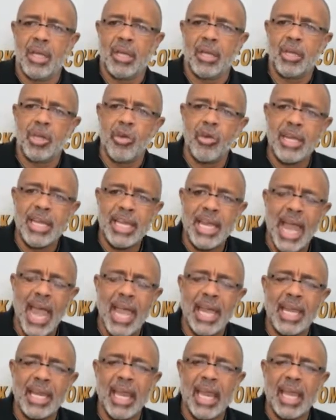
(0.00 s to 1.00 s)

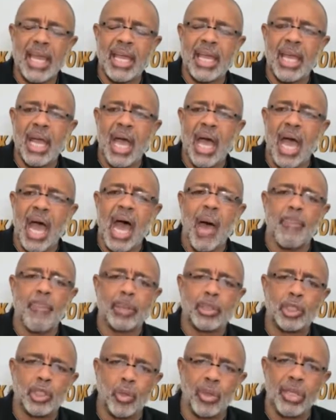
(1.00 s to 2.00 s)
creating
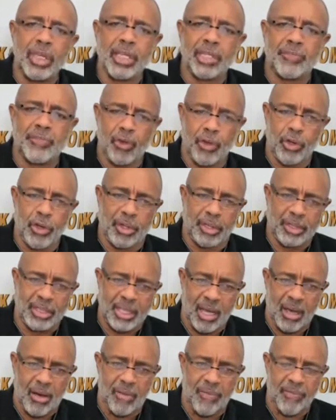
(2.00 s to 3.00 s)
opportunities for
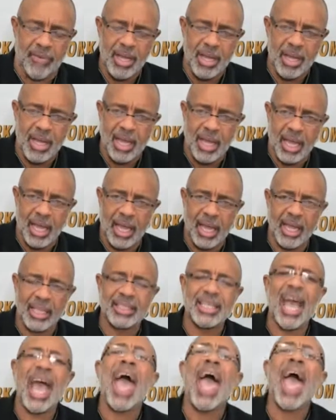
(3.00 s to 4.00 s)
yourself
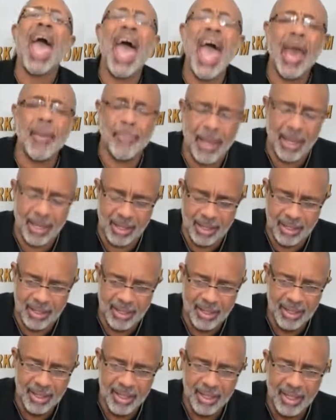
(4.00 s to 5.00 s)
is a habit.
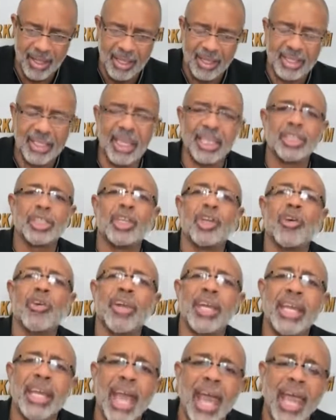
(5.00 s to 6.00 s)
Just
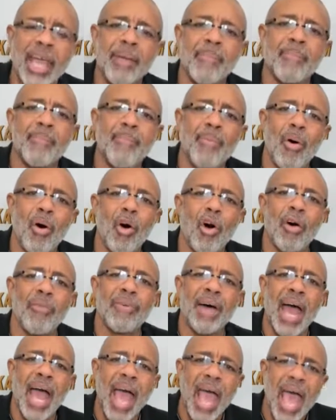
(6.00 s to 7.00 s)
create more of
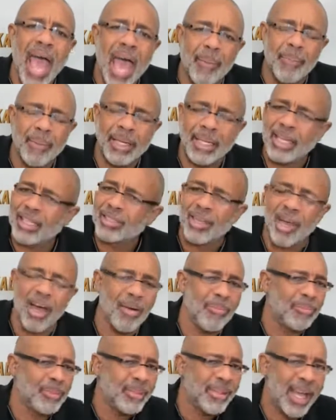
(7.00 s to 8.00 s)
a habit. That's
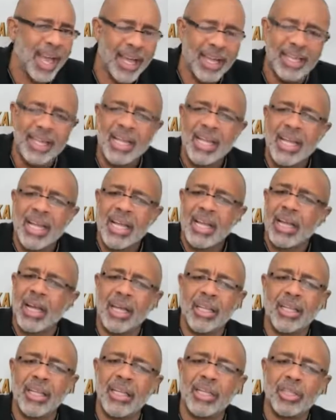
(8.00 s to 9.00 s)
all I'm saying.
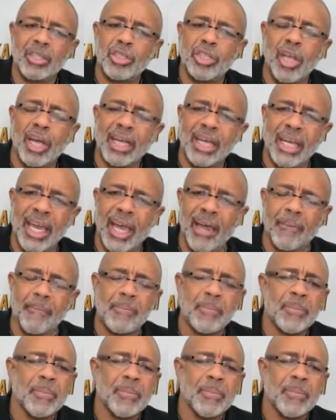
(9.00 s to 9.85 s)
Look at here.